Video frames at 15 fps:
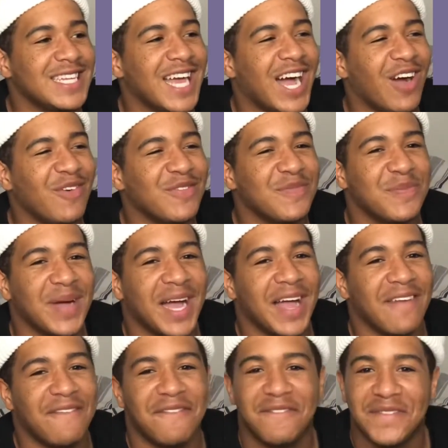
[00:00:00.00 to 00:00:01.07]
I was
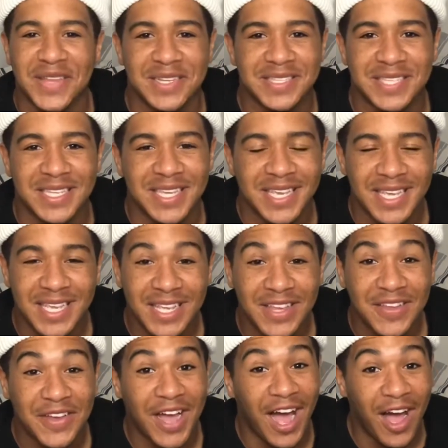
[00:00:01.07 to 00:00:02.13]
about 15.
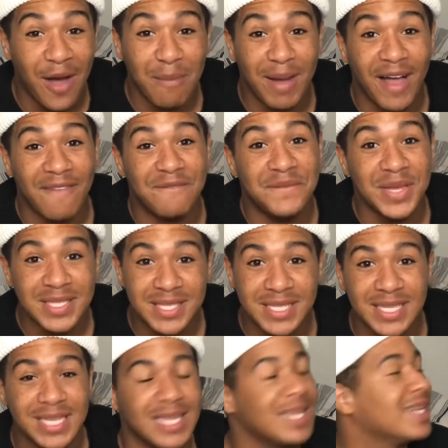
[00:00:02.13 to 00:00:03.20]
I was about
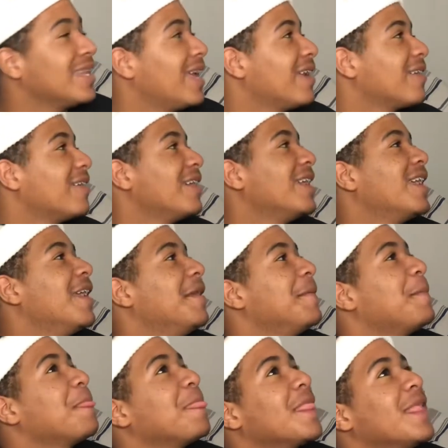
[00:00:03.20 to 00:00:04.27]
15 in the ninth grade.
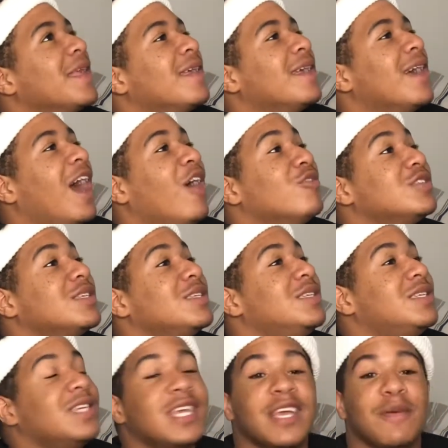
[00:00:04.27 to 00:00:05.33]
I was a
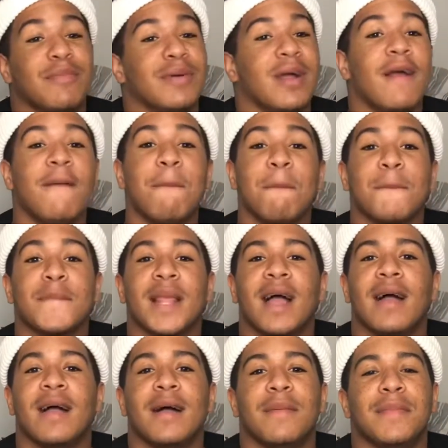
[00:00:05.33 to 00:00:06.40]
jit, bruh.
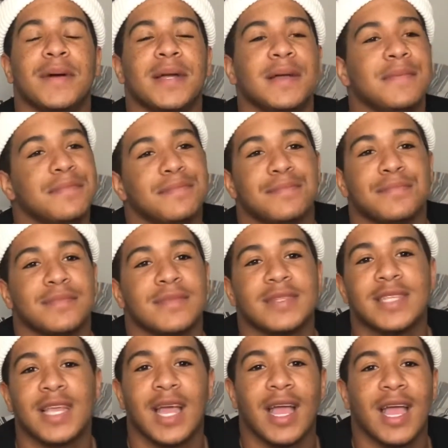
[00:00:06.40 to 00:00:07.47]
But,
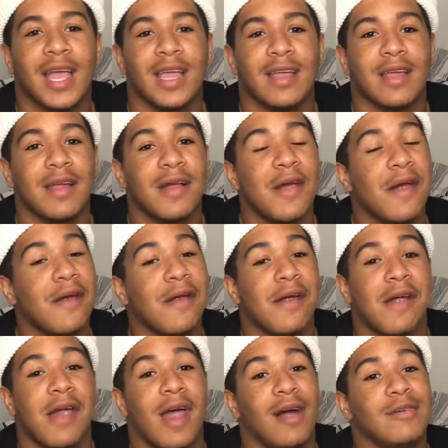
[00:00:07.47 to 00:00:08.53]
hey,
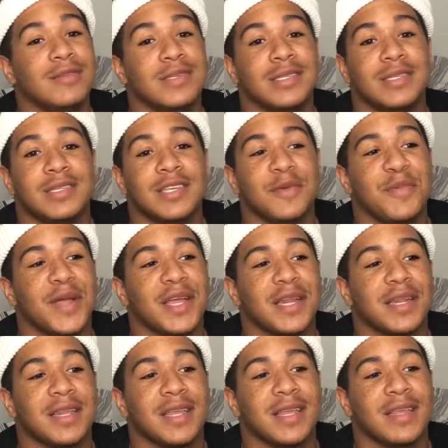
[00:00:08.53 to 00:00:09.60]
I was a jit back in
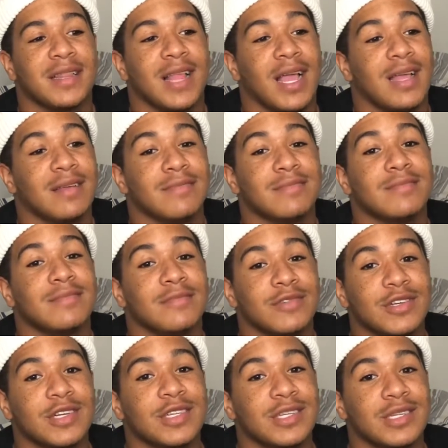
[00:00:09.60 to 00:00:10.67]
the day. Like,
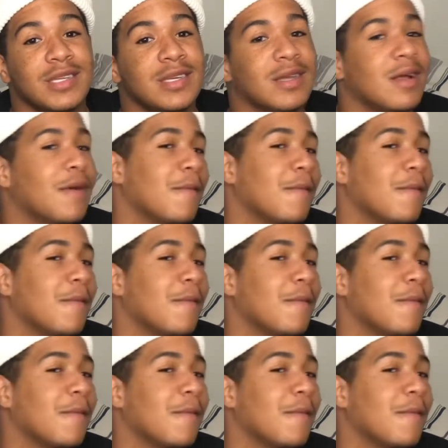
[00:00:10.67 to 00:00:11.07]
real shit.